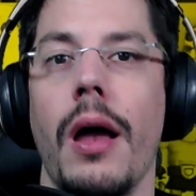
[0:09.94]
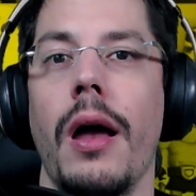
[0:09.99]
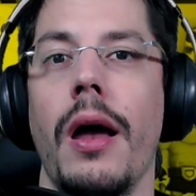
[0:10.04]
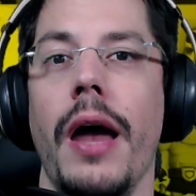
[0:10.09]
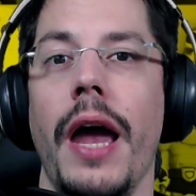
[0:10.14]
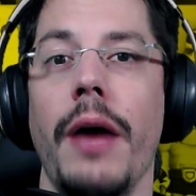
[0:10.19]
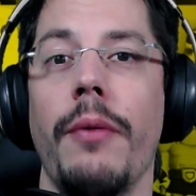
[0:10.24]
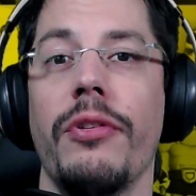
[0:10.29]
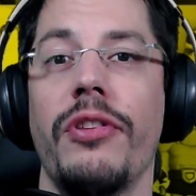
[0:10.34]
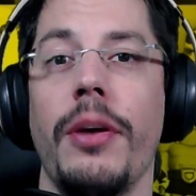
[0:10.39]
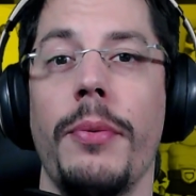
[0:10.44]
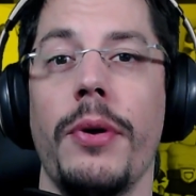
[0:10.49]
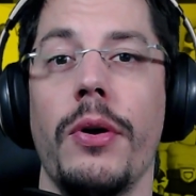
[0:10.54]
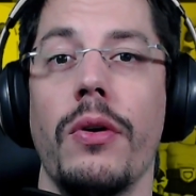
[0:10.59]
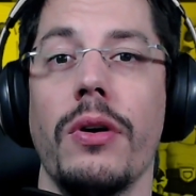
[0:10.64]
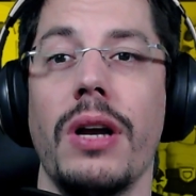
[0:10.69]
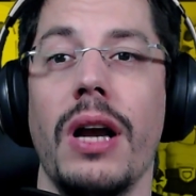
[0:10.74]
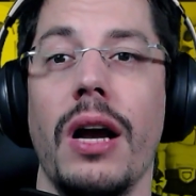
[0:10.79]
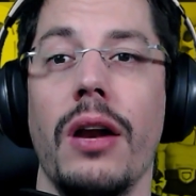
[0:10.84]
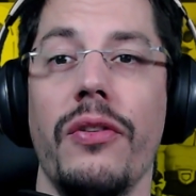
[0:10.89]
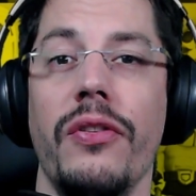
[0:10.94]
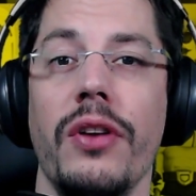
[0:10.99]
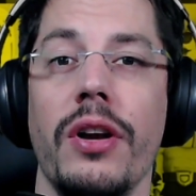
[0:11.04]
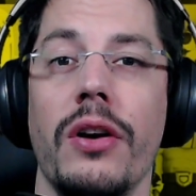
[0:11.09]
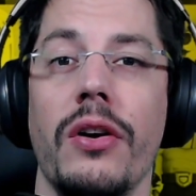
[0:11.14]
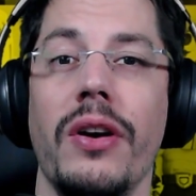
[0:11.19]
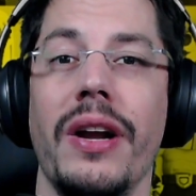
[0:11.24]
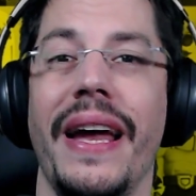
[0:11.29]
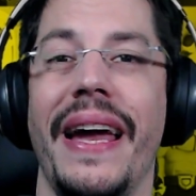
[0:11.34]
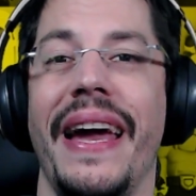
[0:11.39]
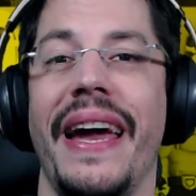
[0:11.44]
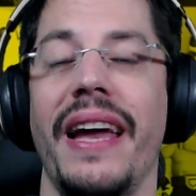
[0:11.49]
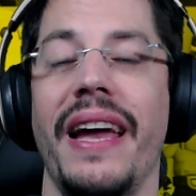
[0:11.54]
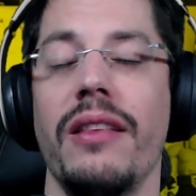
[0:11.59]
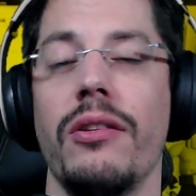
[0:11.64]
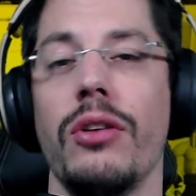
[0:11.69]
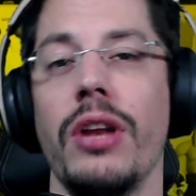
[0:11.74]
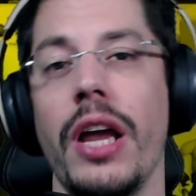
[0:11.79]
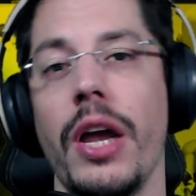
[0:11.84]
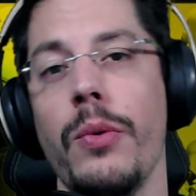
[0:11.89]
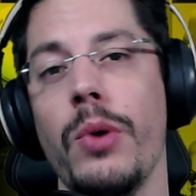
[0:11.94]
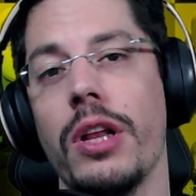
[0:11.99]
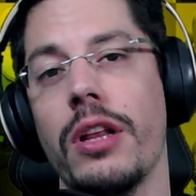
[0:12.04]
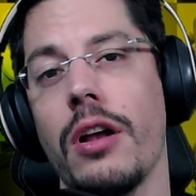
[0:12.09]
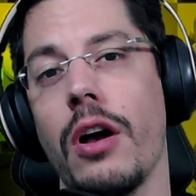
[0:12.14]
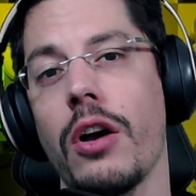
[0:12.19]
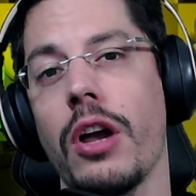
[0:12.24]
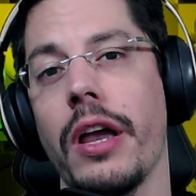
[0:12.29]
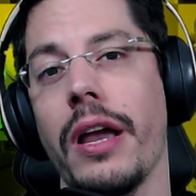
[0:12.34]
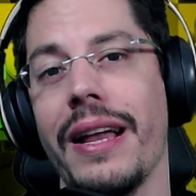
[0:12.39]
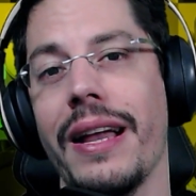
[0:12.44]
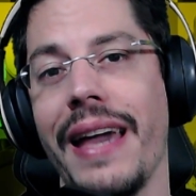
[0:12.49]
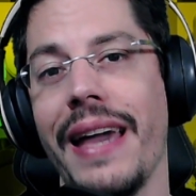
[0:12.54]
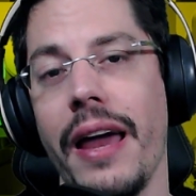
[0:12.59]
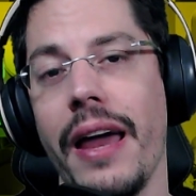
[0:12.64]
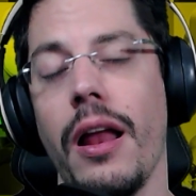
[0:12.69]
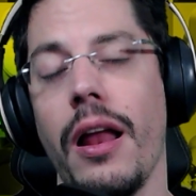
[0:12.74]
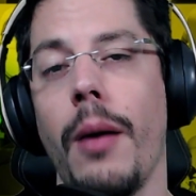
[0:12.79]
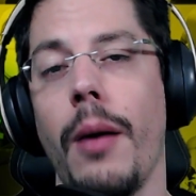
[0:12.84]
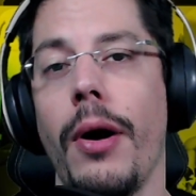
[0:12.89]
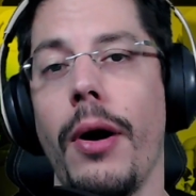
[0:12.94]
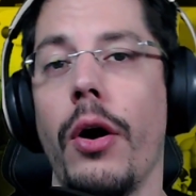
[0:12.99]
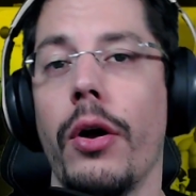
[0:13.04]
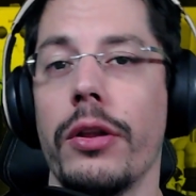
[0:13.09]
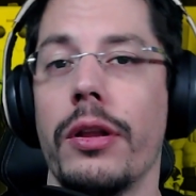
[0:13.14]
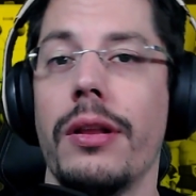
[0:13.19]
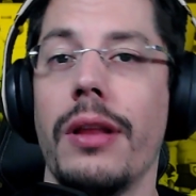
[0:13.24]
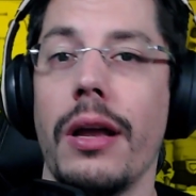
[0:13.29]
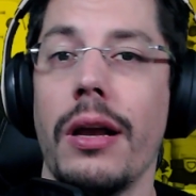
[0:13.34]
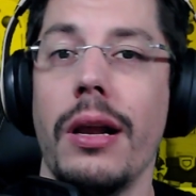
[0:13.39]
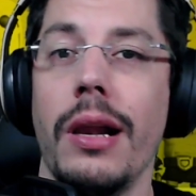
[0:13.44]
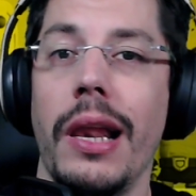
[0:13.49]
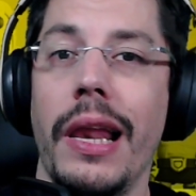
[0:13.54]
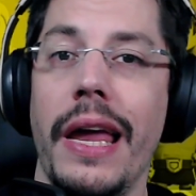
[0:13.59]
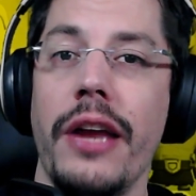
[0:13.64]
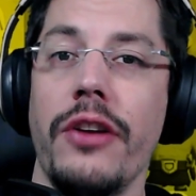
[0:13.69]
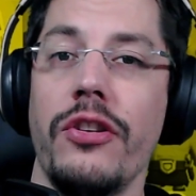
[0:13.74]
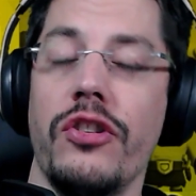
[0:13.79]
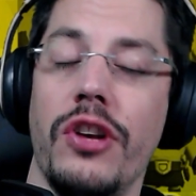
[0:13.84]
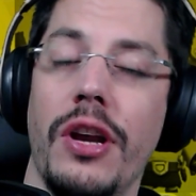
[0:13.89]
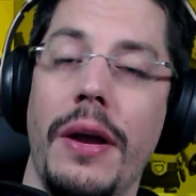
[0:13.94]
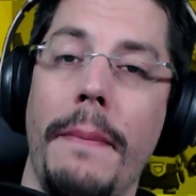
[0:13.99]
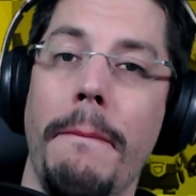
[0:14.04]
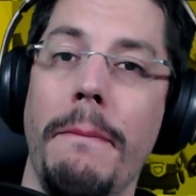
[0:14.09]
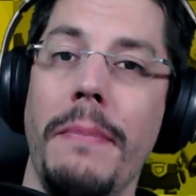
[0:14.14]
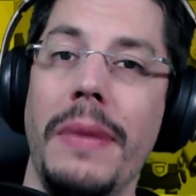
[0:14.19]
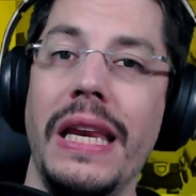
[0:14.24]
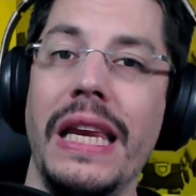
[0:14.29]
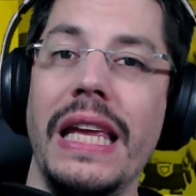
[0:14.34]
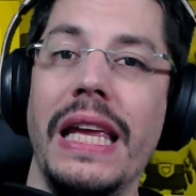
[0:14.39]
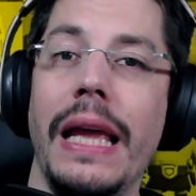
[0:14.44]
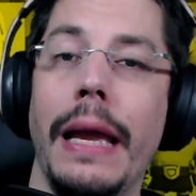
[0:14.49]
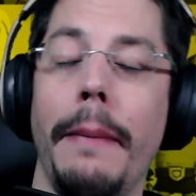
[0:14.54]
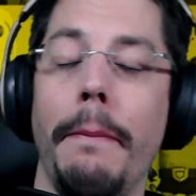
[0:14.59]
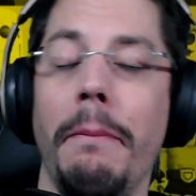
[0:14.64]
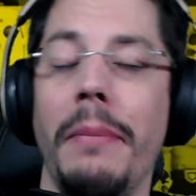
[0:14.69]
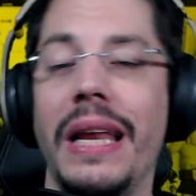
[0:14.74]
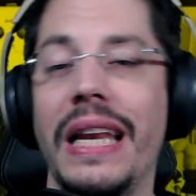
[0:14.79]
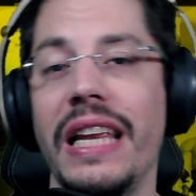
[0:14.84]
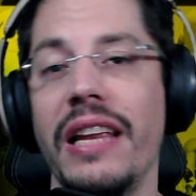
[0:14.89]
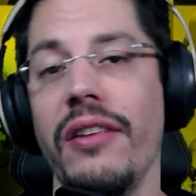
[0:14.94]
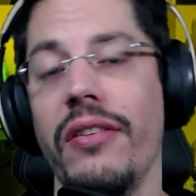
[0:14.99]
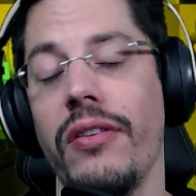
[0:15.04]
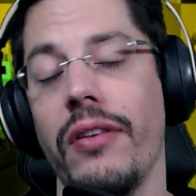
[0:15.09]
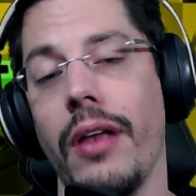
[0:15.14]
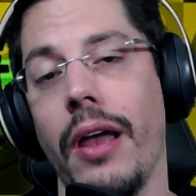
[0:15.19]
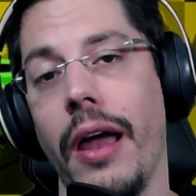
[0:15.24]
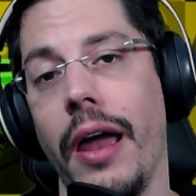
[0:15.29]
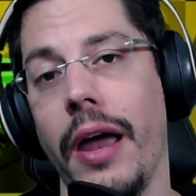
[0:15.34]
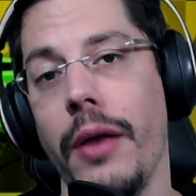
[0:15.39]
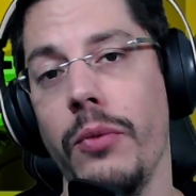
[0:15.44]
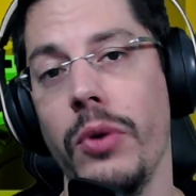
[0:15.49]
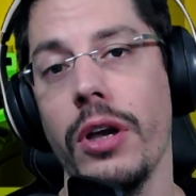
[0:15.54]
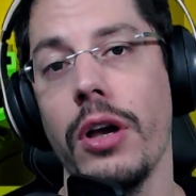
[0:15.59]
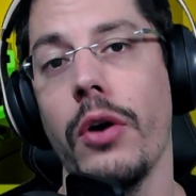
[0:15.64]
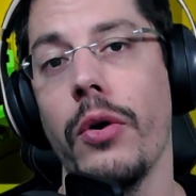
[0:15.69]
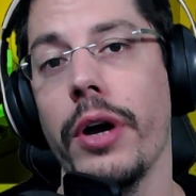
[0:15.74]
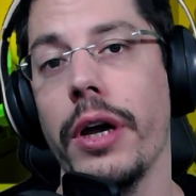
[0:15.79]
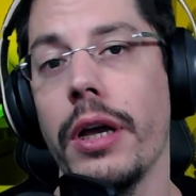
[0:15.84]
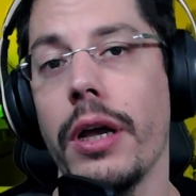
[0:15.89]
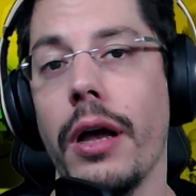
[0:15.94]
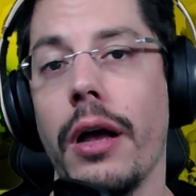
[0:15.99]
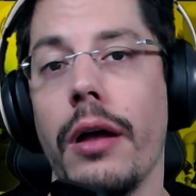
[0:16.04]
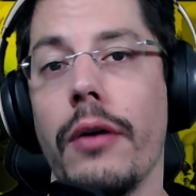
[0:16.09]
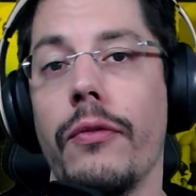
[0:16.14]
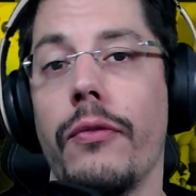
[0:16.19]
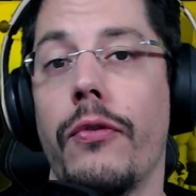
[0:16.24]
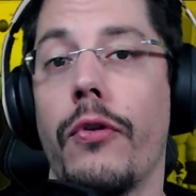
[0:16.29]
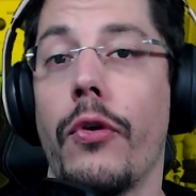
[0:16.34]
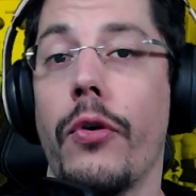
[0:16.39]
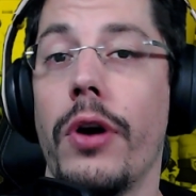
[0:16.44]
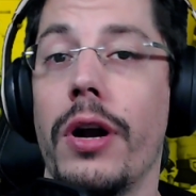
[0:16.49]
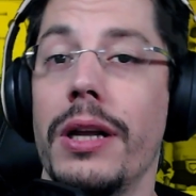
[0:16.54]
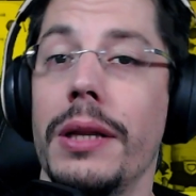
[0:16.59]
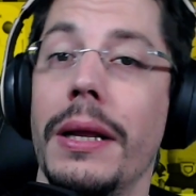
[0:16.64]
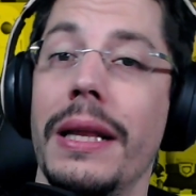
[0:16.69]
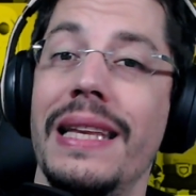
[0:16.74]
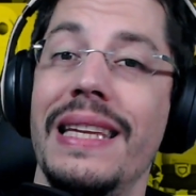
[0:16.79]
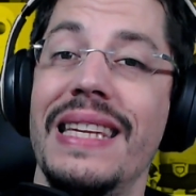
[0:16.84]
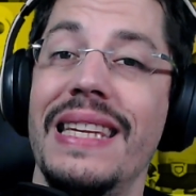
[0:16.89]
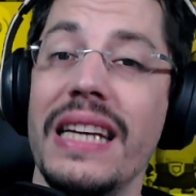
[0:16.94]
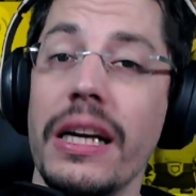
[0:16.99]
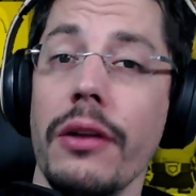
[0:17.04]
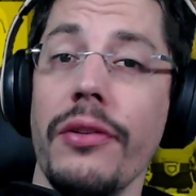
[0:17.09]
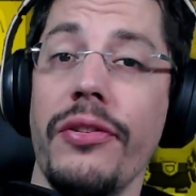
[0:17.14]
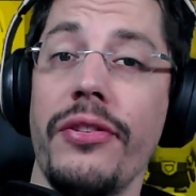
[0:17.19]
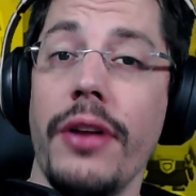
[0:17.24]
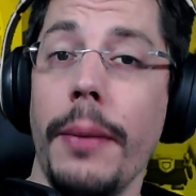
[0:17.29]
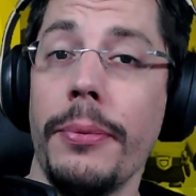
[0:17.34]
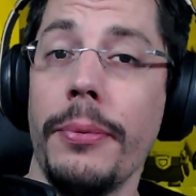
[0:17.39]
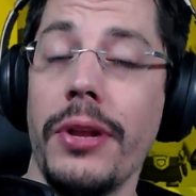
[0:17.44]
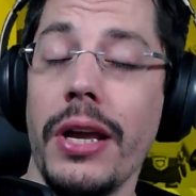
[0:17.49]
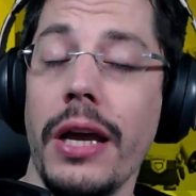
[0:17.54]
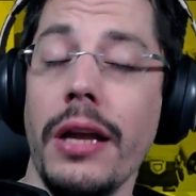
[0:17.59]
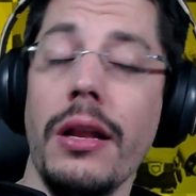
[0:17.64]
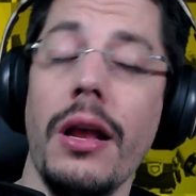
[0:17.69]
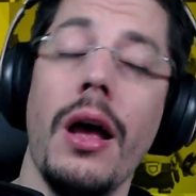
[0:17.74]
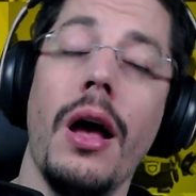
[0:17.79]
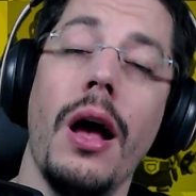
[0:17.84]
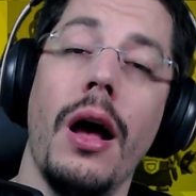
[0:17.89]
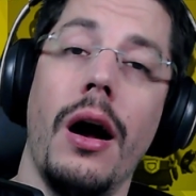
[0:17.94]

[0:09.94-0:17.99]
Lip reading: Hey, what's up everyone, Carlos here, and today we are talking again about the Clash Mini Minis, and we're going for a tier list update.